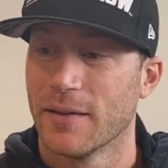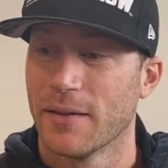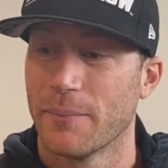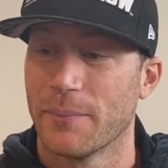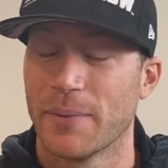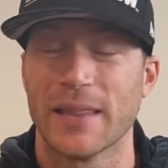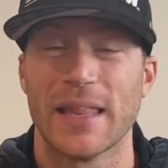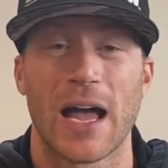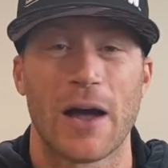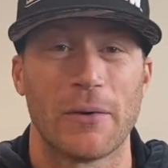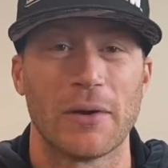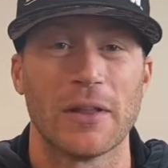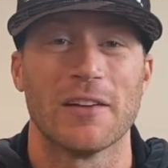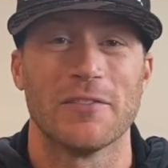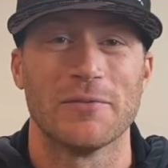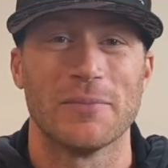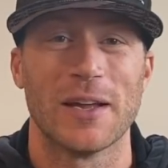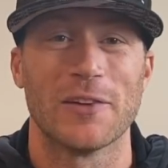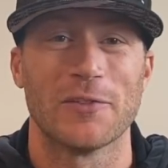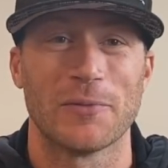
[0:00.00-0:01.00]
but now I
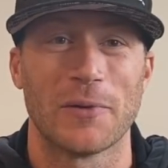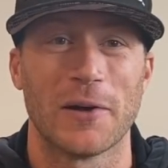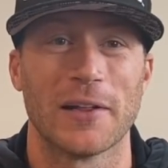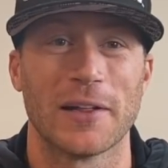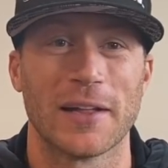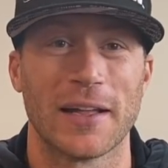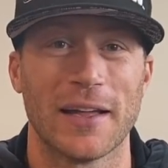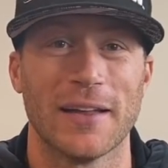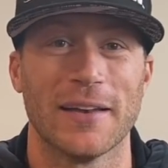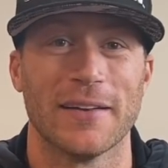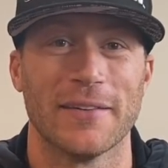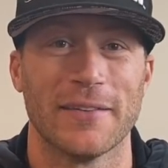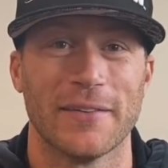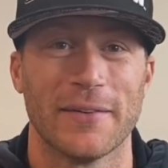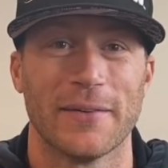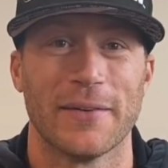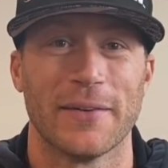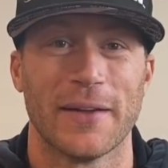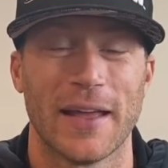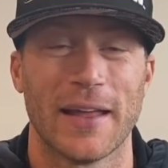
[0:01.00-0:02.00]
love baseball again.
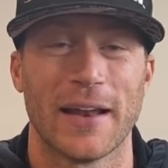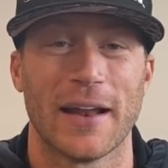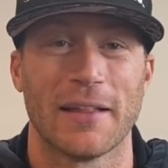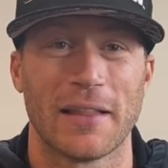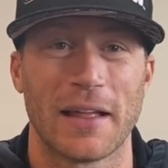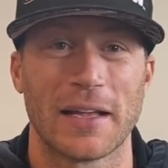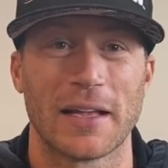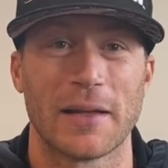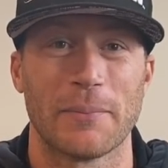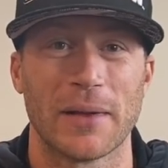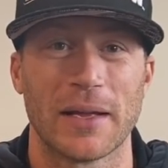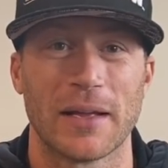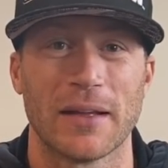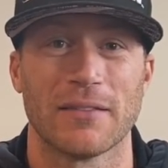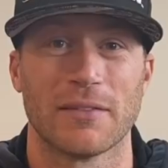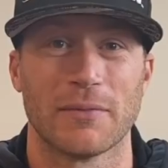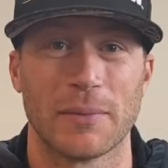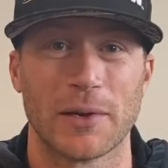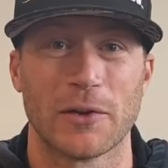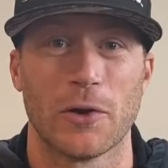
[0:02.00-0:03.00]
And I like it because
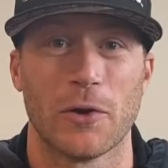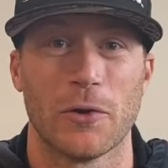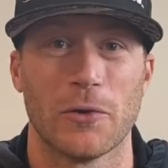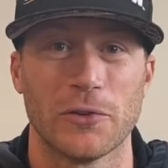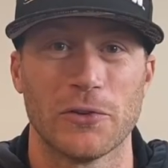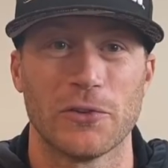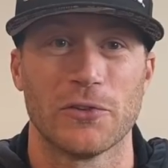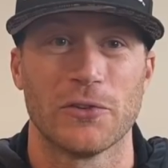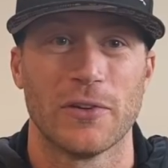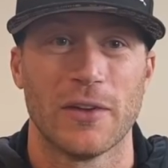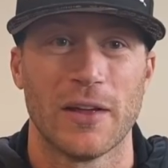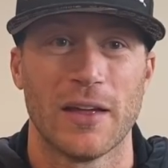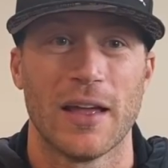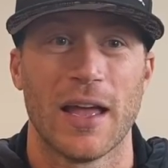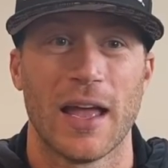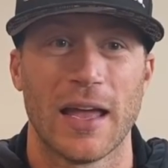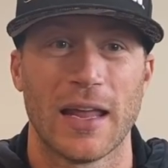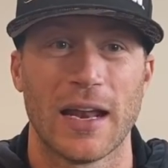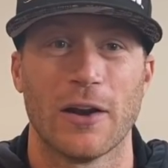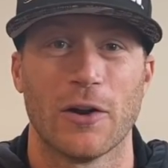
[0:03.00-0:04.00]
I'm a coach
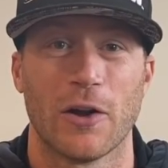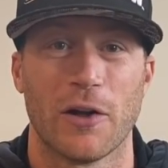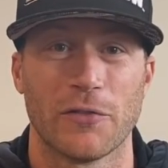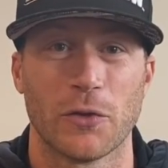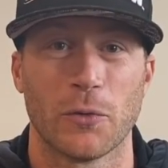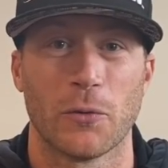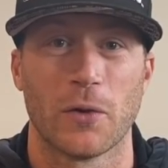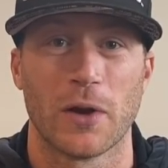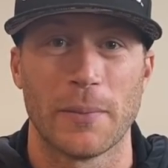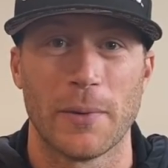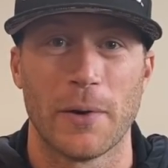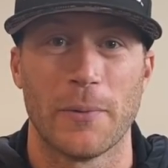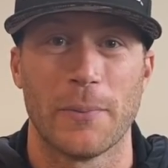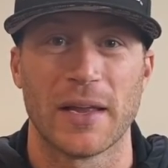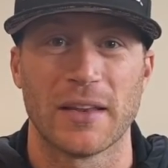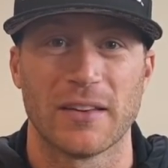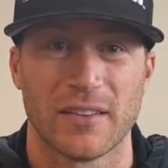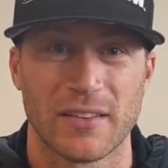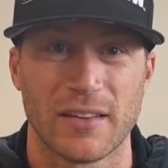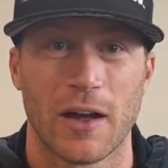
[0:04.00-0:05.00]
and I don't have to worry about
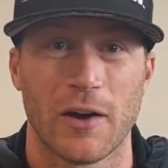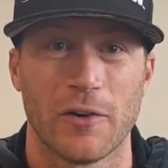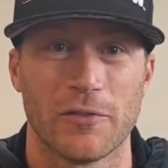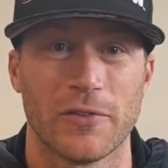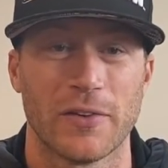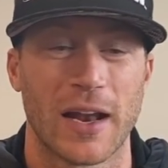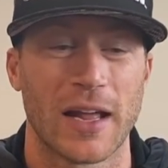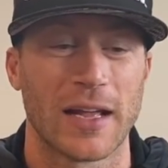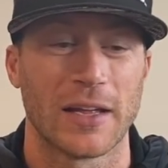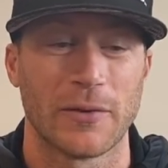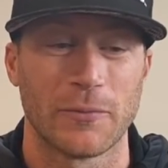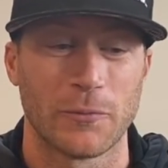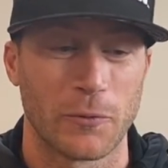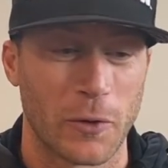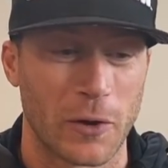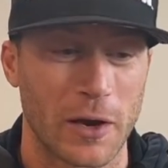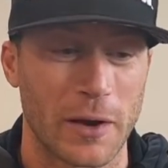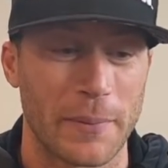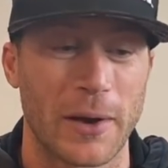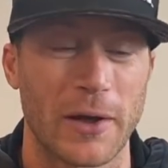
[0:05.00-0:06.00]
myself. And I can
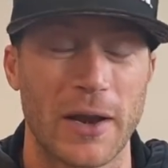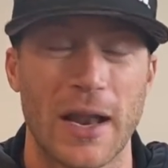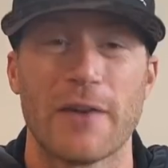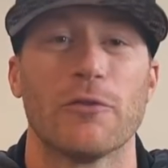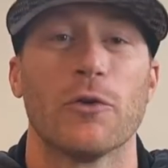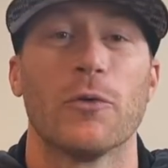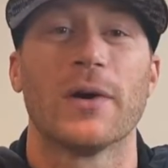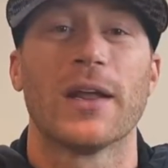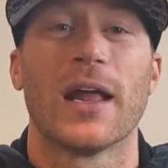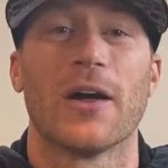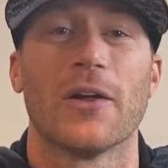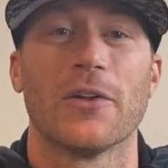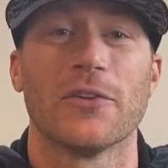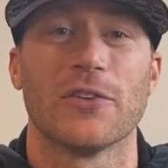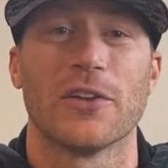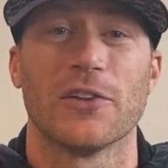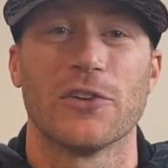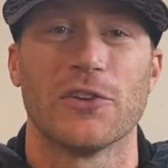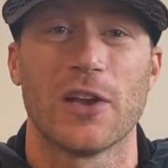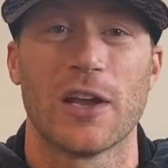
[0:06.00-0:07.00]
worry about everyone else
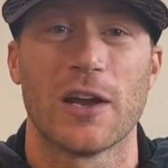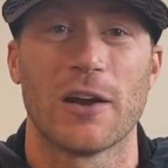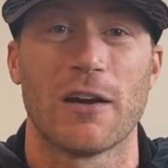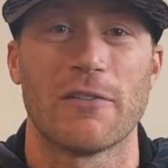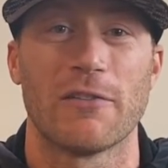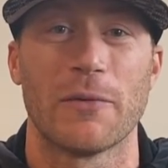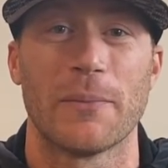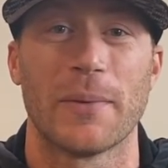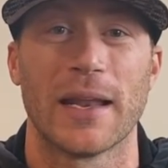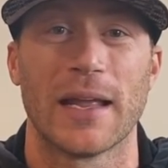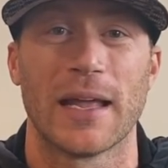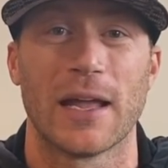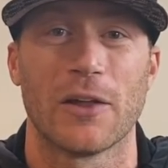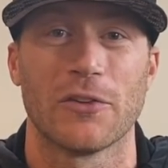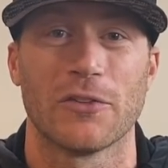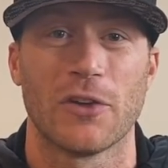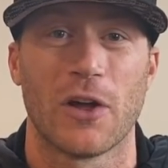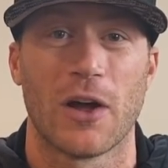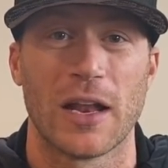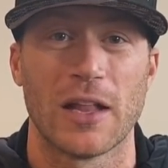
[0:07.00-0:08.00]
and cheer everybody
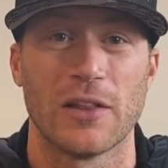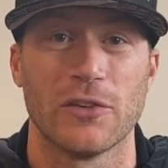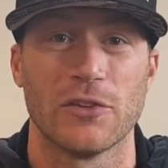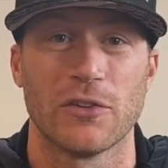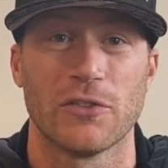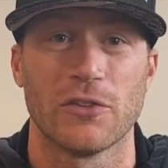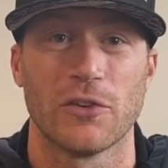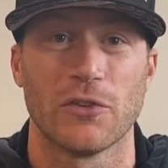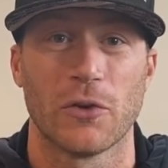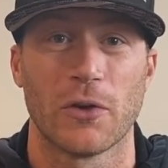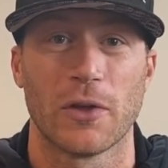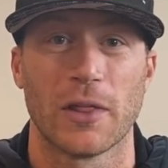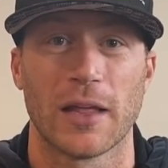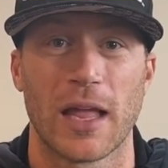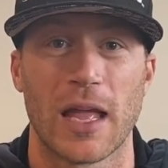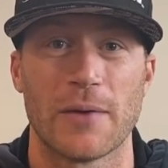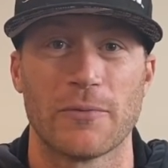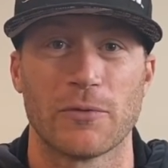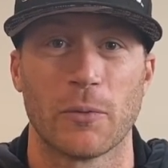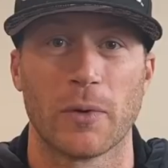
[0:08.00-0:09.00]
else on and just enjoy the
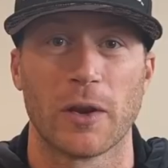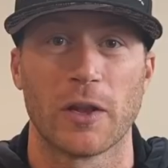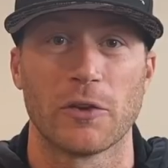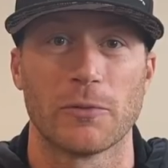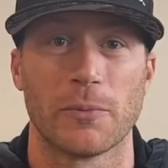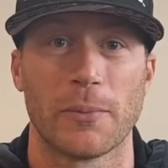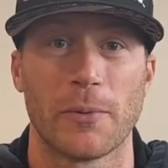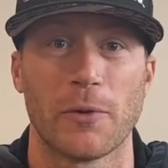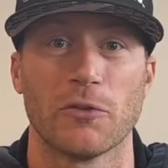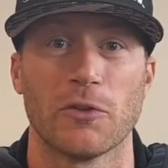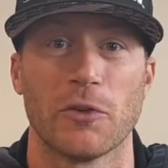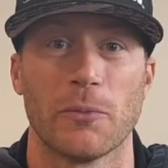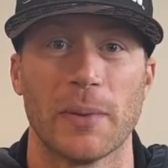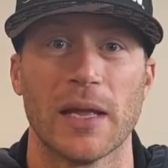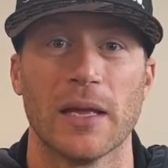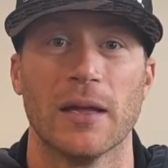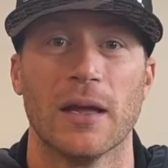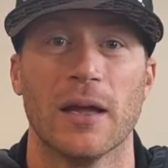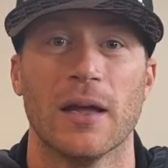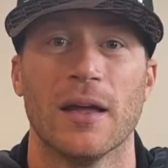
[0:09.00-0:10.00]
game for what it's supposed to
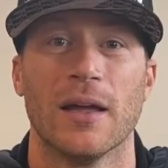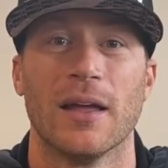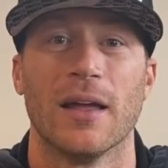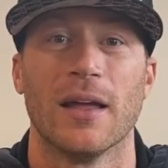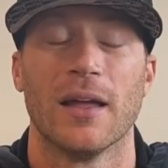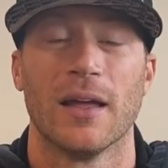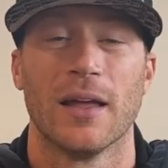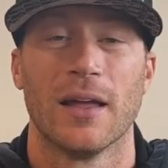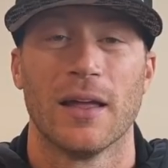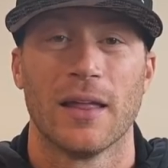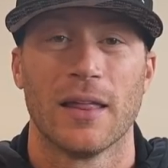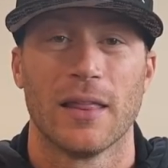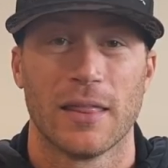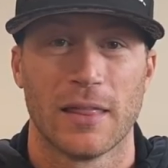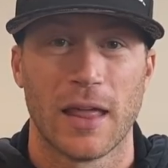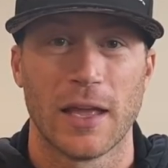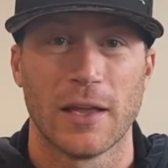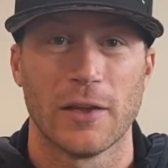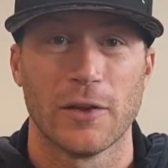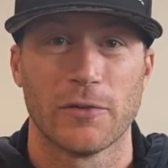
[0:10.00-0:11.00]
be.
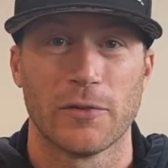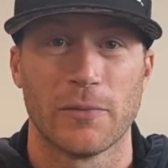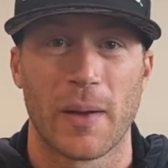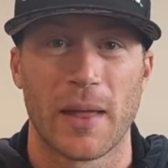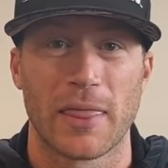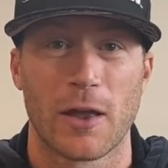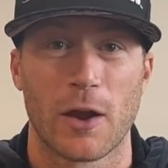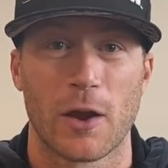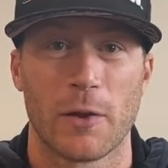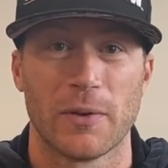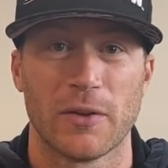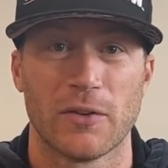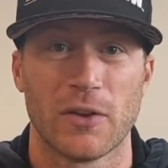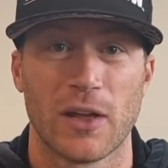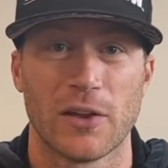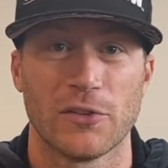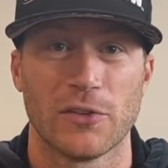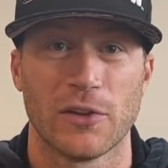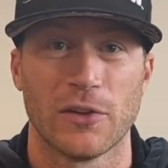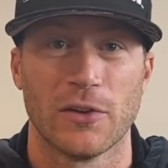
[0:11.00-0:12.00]
Thank you for my therapy
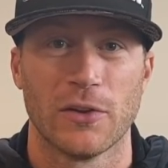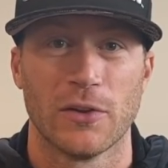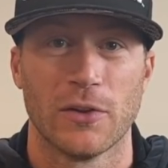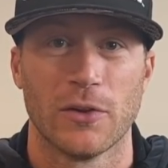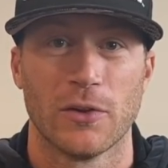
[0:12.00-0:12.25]
session.